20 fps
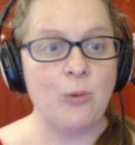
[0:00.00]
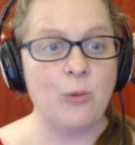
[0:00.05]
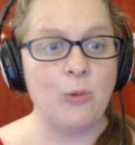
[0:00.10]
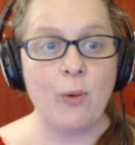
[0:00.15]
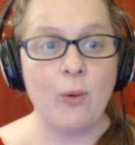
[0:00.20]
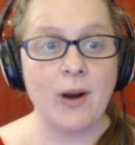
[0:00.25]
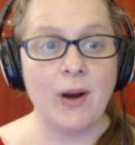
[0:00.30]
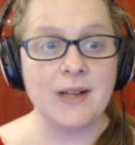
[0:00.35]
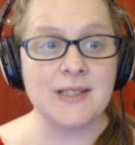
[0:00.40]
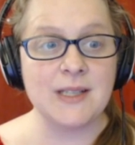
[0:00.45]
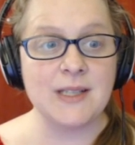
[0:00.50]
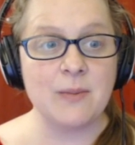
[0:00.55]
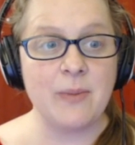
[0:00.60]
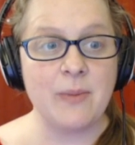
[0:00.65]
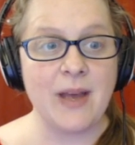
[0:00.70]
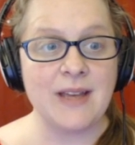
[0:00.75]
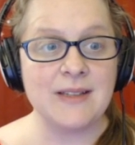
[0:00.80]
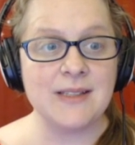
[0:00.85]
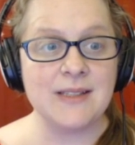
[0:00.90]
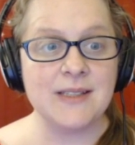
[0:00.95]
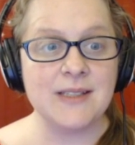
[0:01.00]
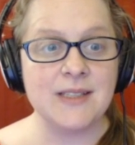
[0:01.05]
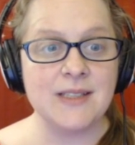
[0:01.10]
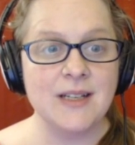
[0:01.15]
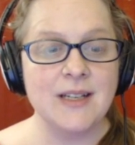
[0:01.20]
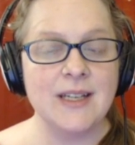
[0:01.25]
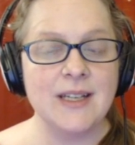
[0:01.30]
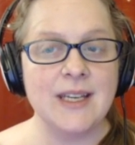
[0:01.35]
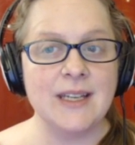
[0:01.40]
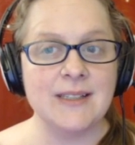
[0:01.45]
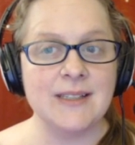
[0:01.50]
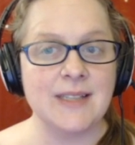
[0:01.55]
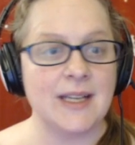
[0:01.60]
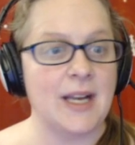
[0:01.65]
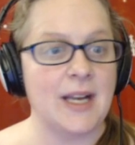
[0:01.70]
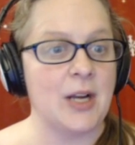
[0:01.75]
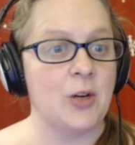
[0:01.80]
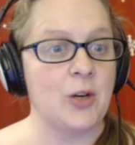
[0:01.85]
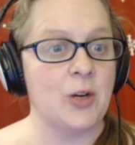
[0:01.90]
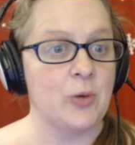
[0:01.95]
and what works the best
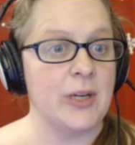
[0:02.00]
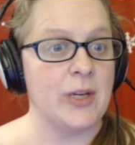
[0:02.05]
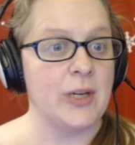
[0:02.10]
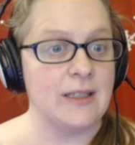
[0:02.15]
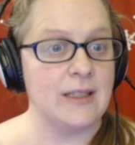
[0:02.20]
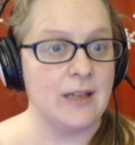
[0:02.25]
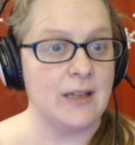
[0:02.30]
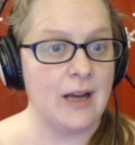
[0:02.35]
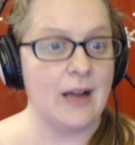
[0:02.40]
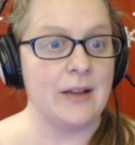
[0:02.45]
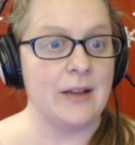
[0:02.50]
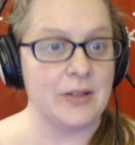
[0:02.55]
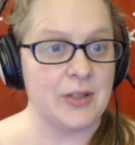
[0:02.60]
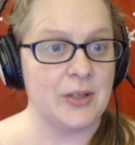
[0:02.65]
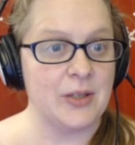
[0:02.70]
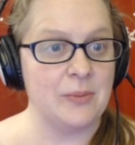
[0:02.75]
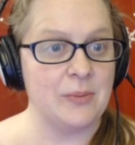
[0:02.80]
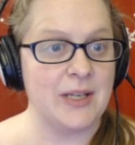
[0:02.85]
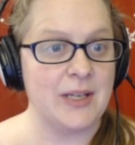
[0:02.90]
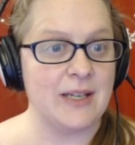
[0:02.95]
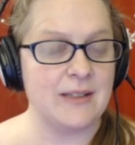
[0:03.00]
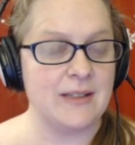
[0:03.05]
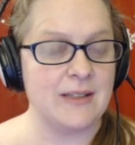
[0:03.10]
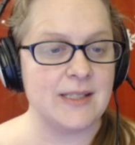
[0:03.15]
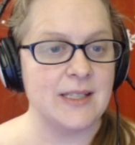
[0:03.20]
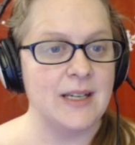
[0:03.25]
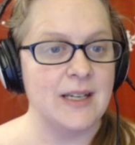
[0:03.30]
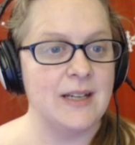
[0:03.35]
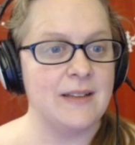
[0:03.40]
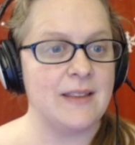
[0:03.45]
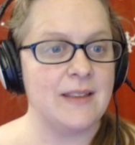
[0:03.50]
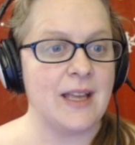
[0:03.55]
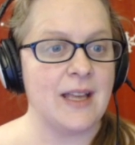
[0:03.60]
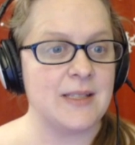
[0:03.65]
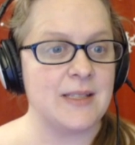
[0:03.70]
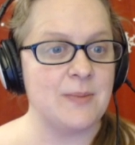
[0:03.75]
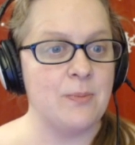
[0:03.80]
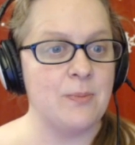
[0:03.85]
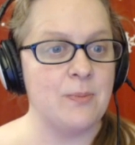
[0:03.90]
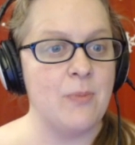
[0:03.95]
is like a green color because
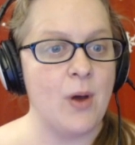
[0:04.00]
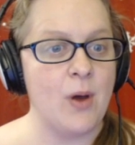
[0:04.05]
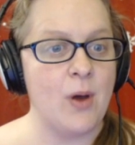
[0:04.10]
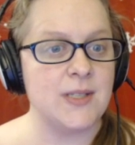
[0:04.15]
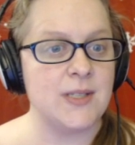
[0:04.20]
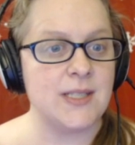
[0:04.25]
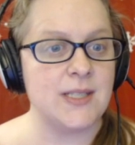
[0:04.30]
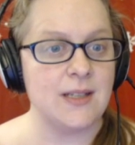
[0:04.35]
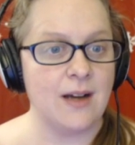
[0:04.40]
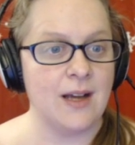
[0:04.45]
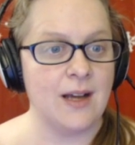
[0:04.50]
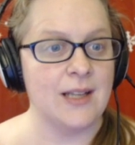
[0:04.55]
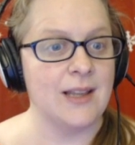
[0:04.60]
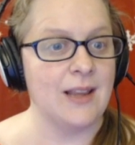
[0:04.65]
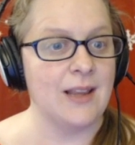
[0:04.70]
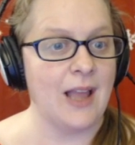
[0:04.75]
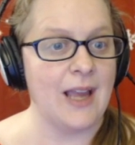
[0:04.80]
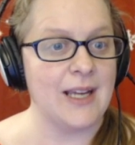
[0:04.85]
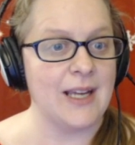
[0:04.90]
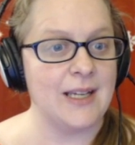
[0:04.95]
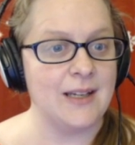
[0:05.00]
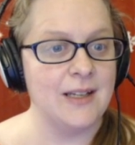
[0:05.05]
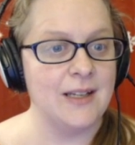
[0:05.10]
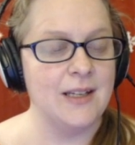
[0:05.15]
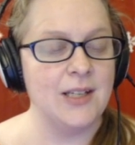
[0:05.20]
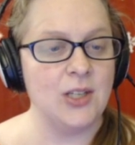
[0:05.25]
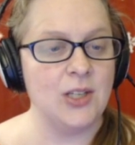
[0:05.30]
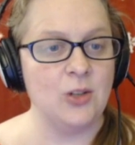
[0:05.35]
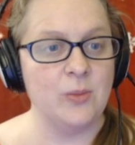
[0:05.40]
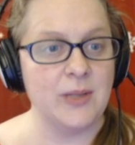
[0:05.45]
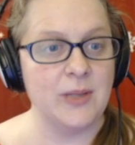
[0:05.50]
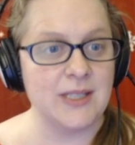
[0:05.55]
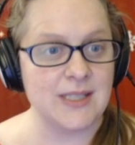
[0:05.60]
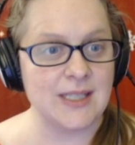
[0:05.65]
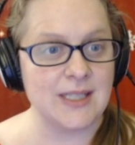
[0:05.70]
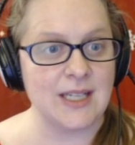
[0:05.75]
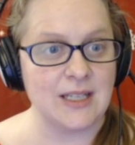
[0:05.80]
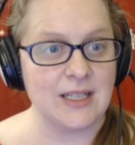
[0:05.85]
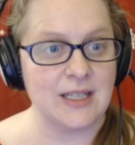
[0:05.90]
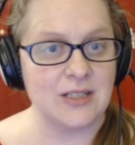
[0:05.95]
that's most unlike
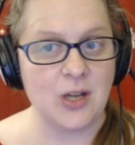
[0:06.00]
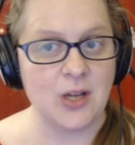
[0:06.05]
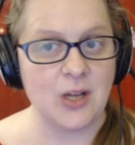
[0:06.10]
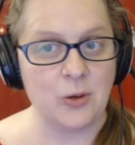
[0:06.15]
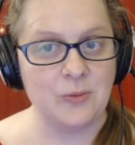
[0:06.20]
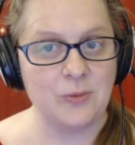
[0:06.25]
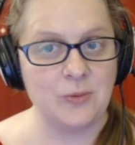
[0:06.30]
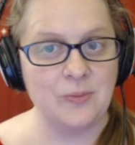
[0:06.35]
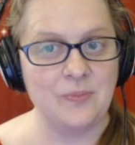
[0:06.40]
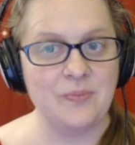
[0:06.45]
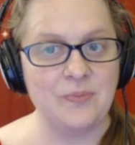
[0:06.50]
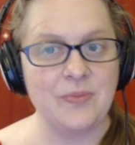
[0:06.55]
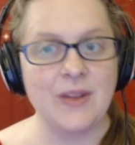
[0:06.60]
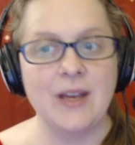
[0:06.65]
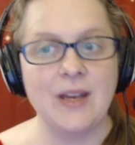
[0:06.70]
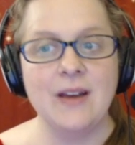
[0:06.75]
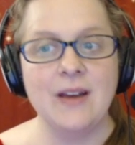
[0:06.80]
human skin tone.